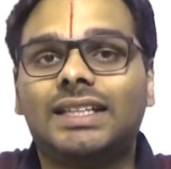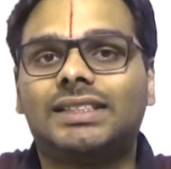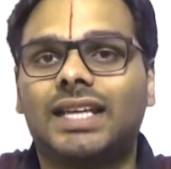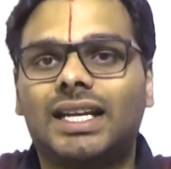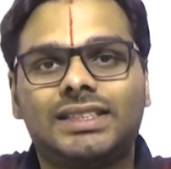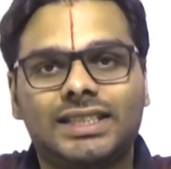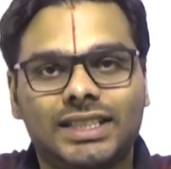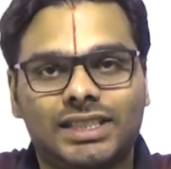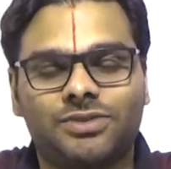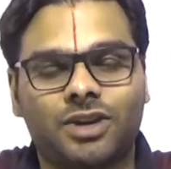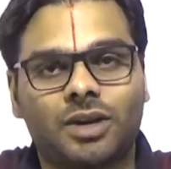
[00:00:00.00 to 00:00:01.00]
its
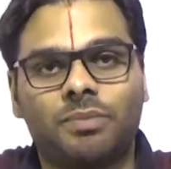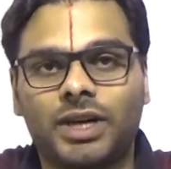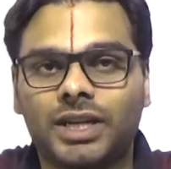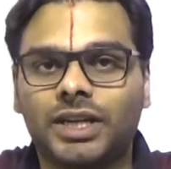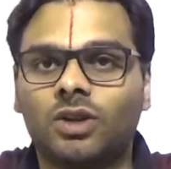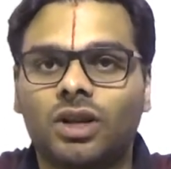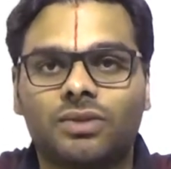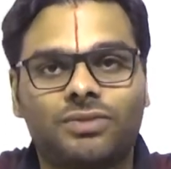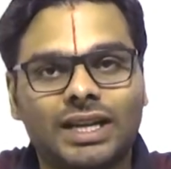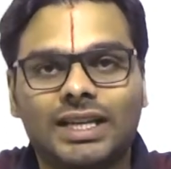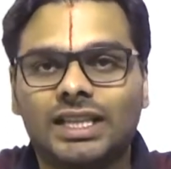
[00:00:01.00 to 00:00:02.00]
receipts for a particular
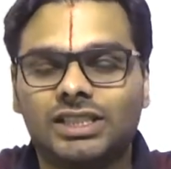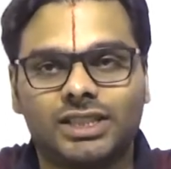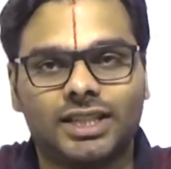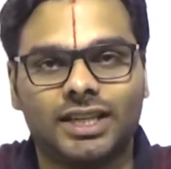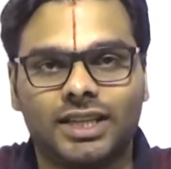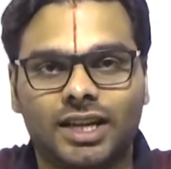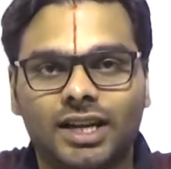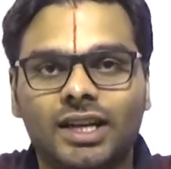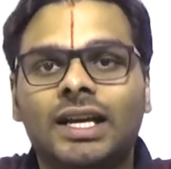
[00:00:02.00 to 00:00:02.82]
financial year,